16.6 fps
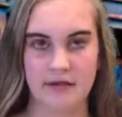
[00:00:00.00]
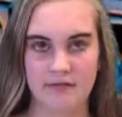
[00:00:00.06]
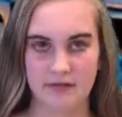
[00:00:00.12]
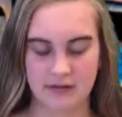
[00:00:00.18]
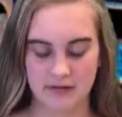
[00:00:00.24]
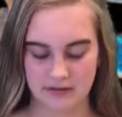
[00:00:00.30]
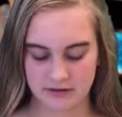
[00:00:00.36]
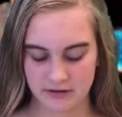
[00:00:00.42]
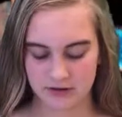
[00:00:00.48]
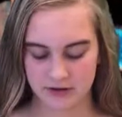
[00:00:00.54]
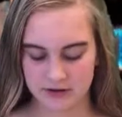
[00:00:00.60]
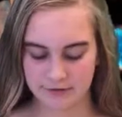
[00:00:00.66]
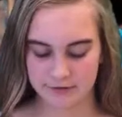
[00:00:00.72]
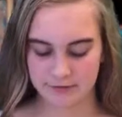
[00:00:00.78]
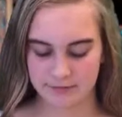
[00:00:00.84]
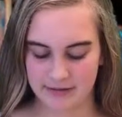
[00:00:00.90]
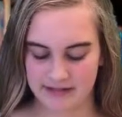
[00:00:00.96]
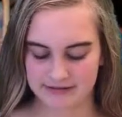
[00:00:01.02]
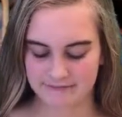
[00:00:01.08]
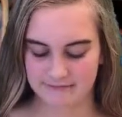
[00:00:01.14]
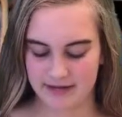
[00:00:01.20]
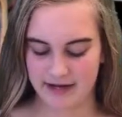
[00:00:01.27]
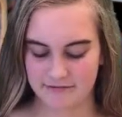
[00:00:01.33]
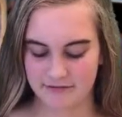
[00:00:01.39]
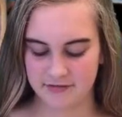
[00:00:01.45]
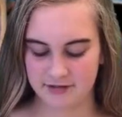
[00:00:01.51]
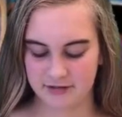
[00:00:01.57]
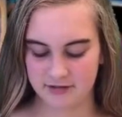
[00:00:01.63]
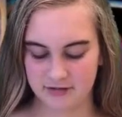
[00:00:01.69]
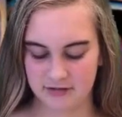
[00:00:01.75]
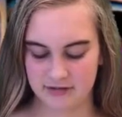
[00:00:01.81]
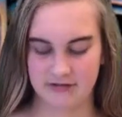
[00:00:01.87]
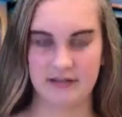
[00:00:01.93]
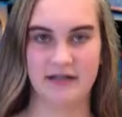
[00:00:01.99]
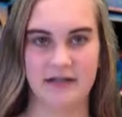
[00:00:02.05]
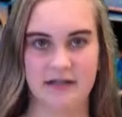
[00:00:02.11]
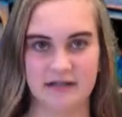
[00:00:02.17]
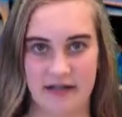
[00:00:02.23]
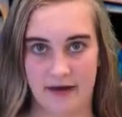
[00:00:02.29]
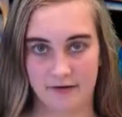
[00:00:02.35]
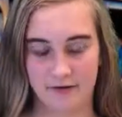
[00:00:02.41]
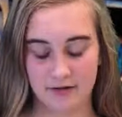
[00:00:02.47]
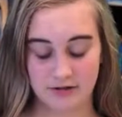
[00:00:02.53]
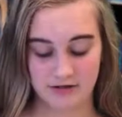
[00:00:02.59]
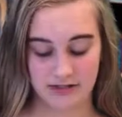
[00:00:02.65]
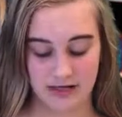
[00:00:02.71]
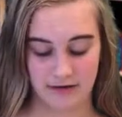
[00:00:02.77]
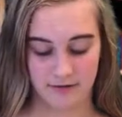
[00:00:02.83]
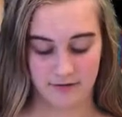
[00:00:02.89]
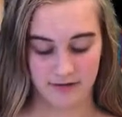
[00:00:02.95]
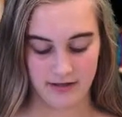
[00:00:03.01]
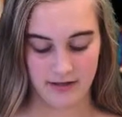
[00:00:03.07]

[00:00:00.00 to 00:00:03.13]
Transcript: The nitrogen group has 5 electrons in its outer shell,